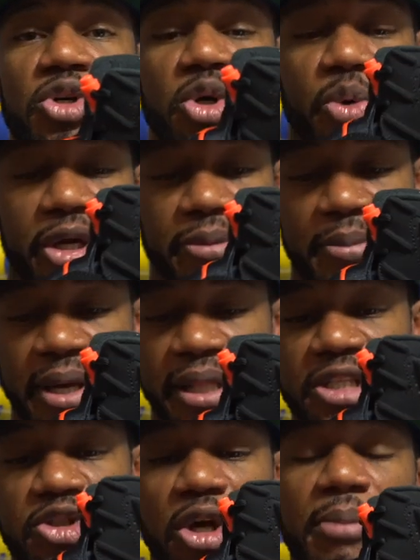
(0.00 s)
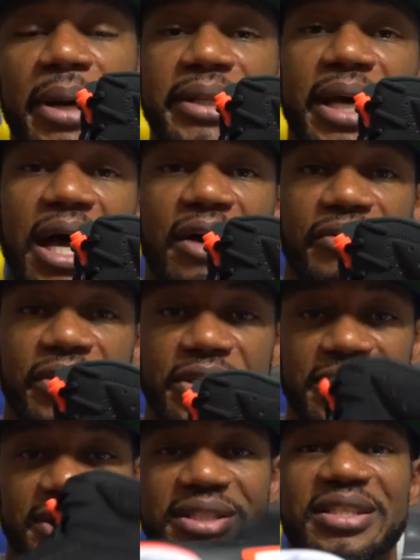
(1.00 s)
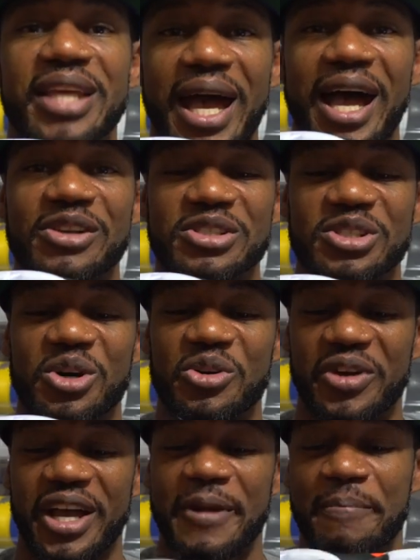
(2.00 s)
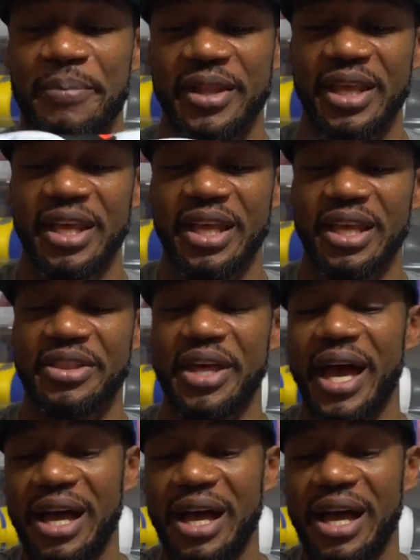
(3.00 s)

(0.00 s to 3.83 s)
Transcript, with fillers: real quick, man. Let's talk about the obvious. The outsole, right? The